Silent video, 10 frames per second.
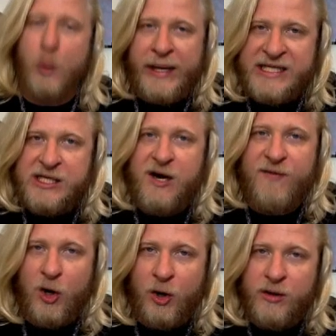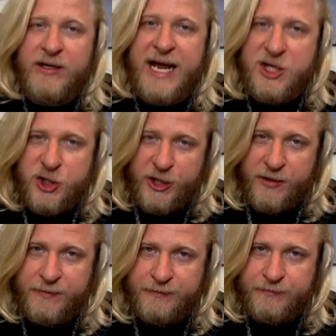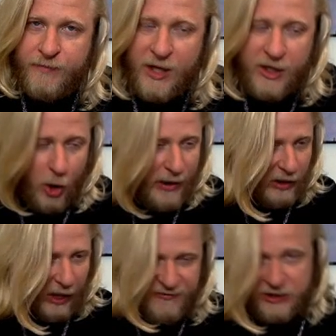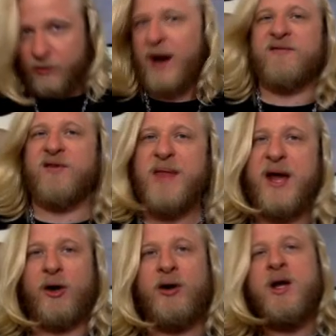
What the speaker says: wings of our nation, going left and right from there.